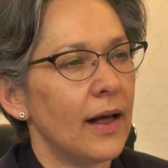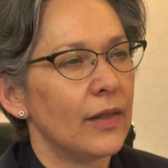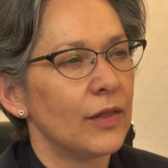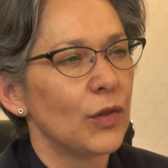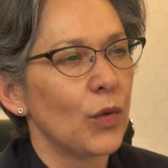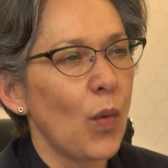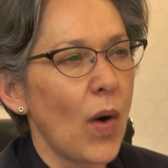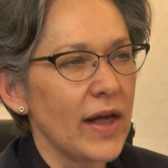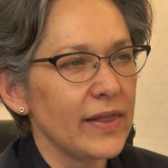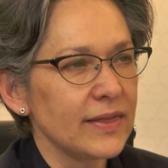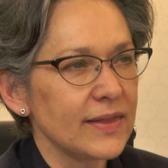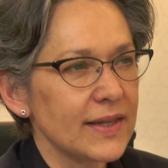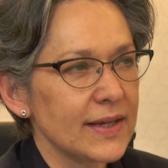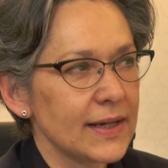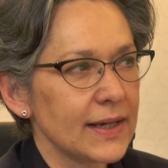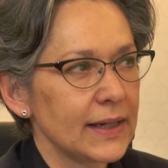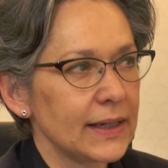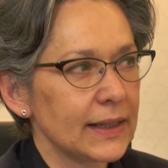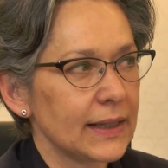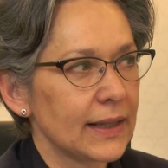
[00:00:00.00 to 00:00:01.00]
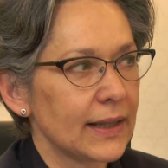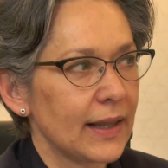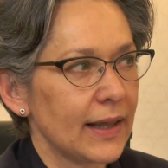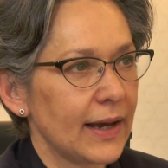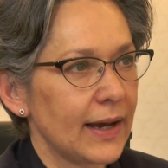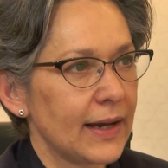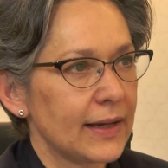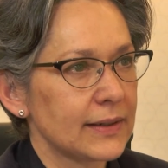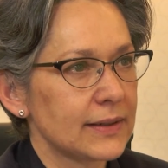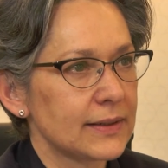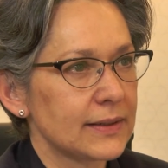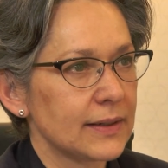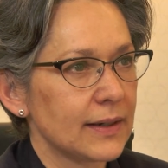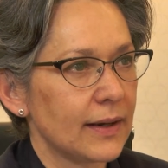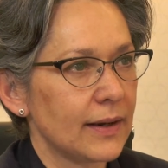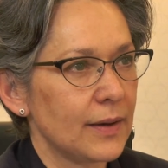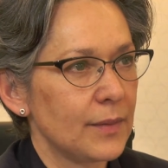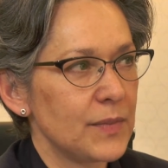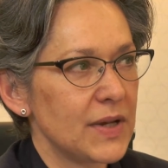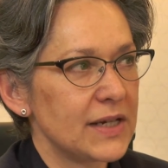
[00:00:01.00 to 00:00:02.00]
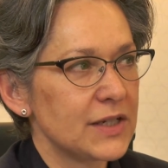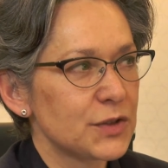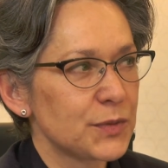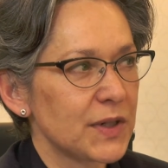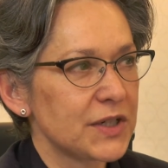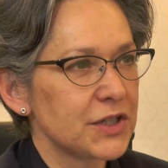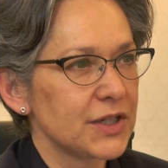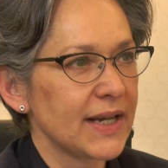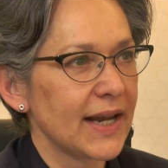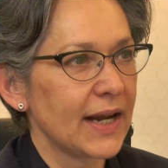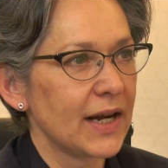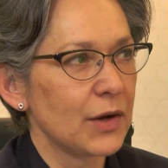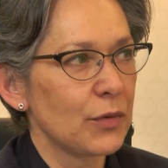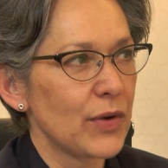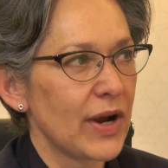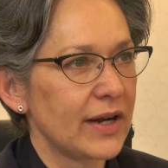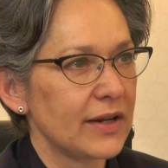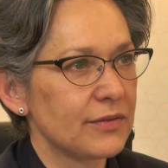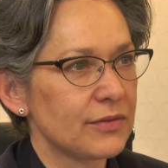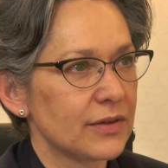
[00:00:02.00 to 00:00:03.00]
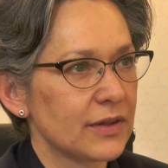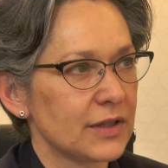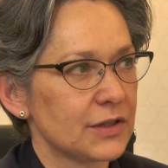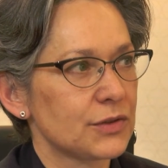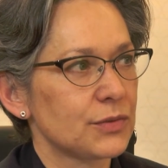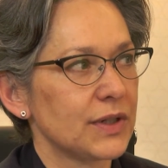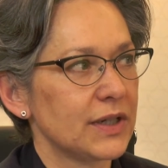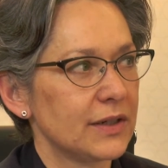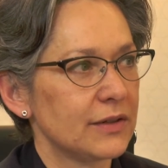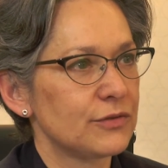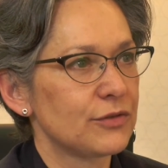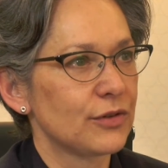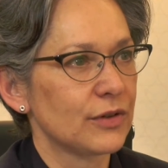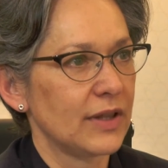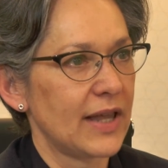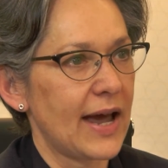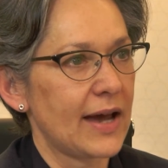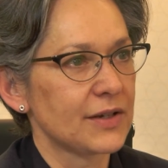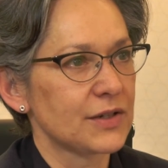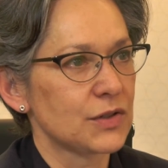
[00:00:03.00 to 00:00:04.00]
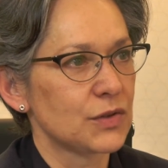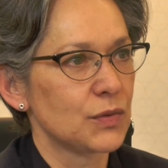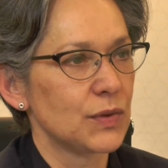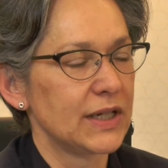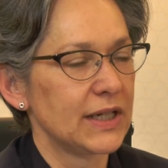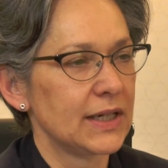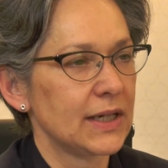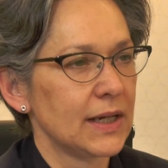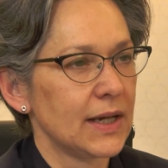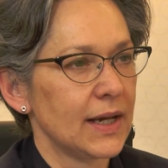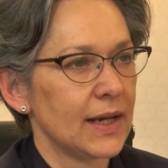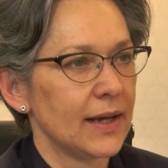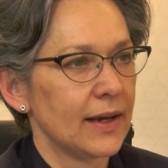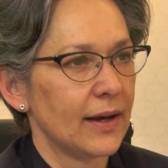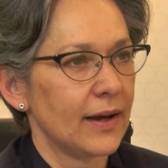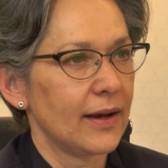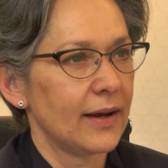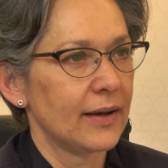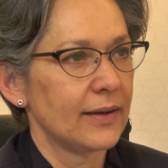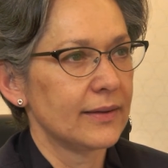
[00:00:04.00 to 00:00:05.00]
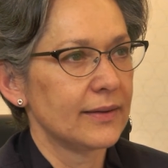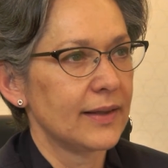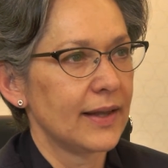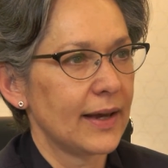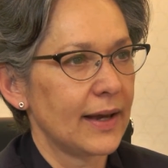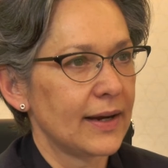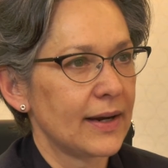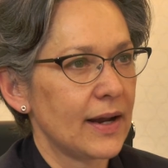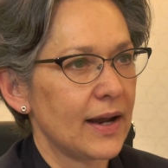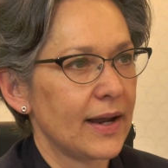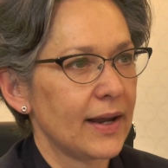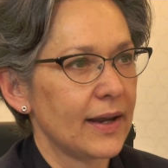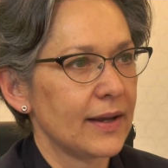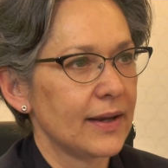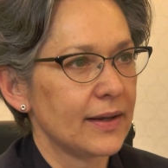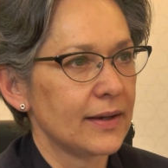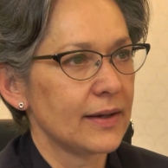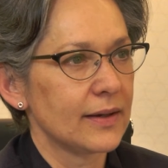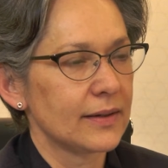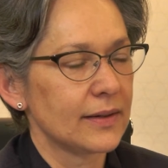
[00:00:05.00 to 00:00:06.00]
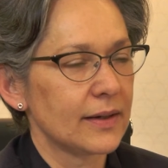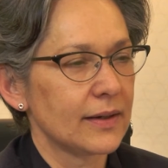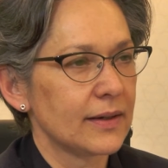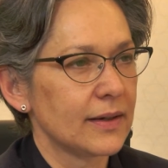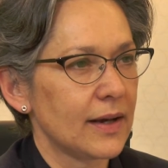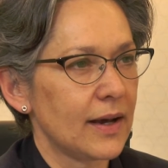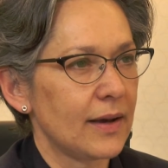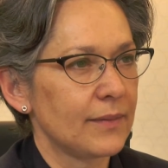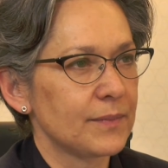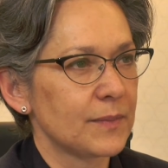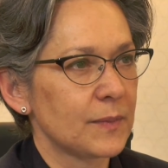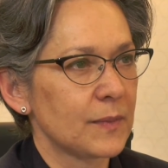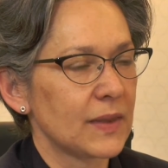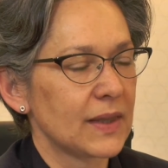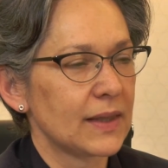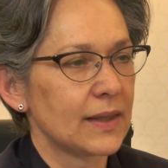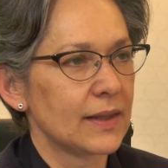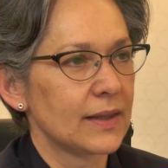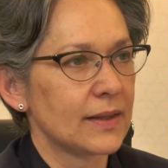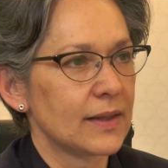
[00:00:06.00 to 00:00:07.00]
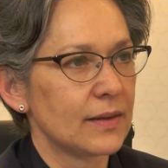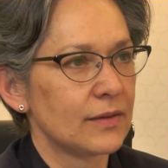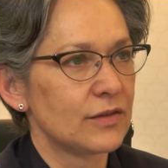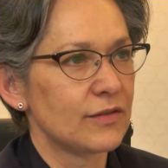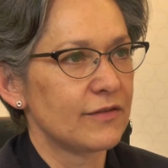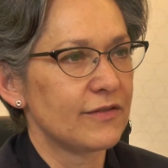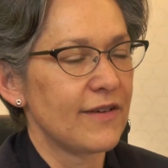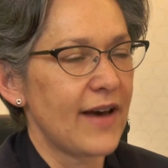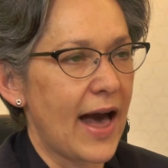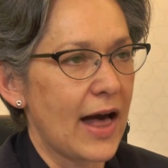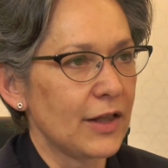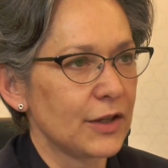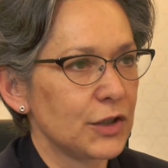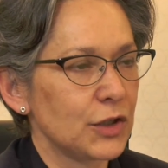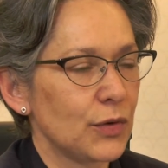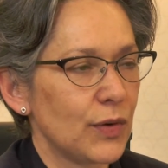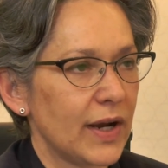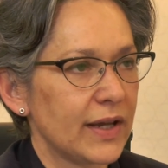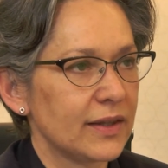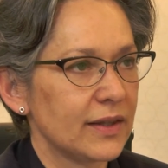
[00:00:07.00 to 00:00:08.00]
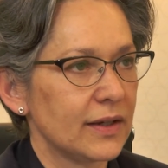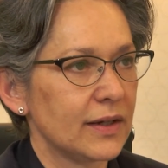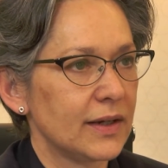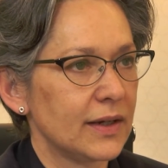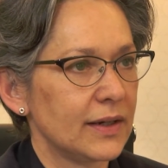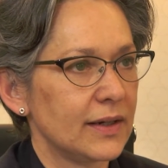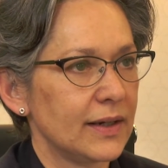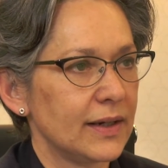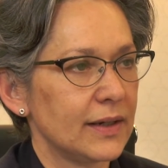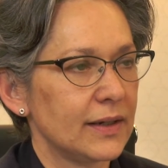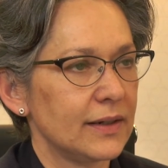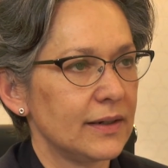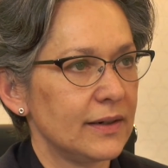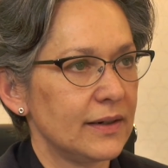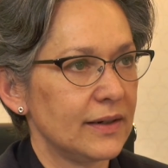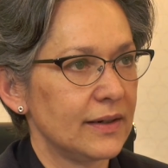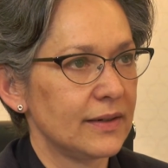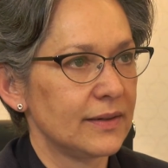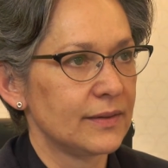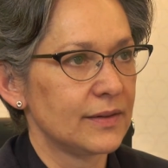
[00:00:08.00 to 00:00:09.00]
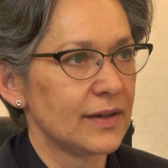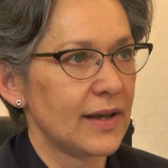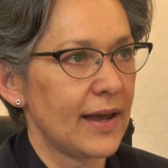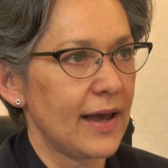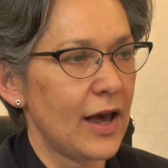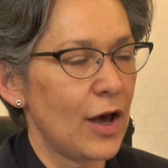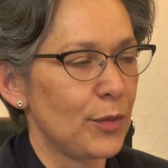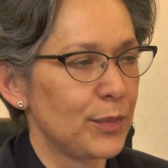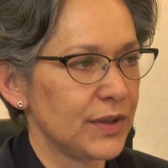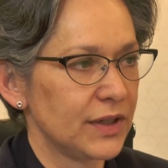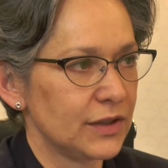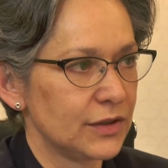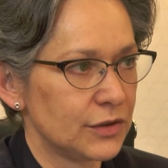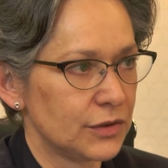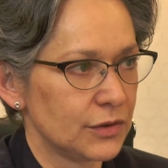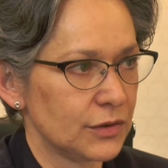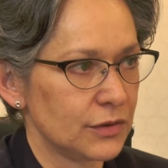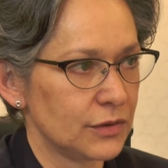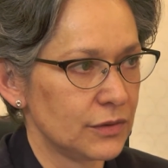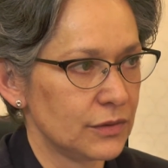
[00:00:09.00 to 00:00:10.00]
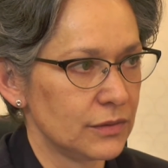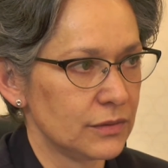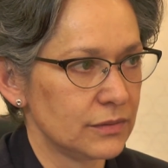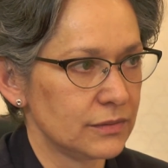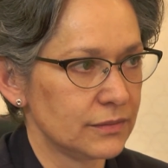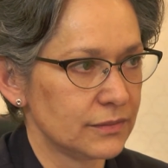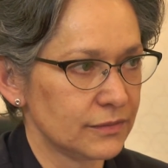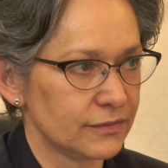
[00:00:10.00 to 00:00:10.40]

The one thing that, and especially getting ready for this week and for last week, that I value, I think, in helping to